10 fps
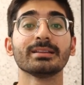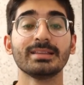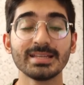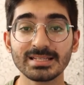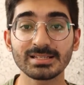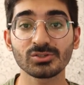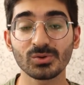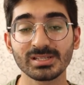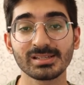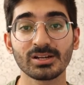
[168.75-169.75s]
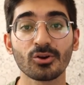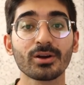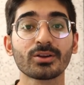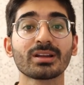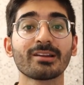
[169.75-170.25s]
these sources are
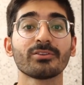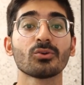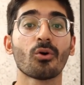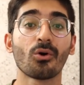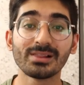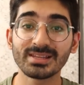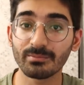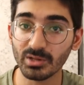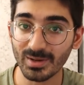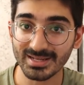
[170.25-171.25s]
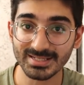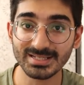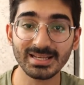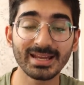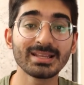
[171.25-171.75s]
not going to give you all the amino
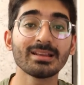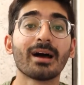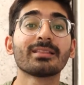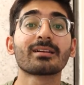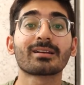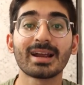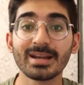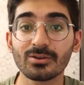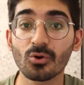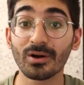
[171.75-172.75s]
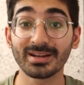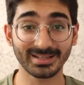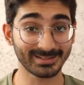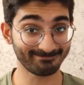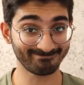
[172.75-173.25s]
acids in the right
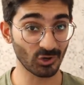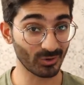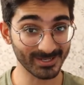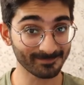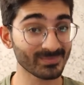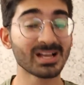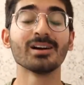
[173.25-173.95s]
quantity, okay?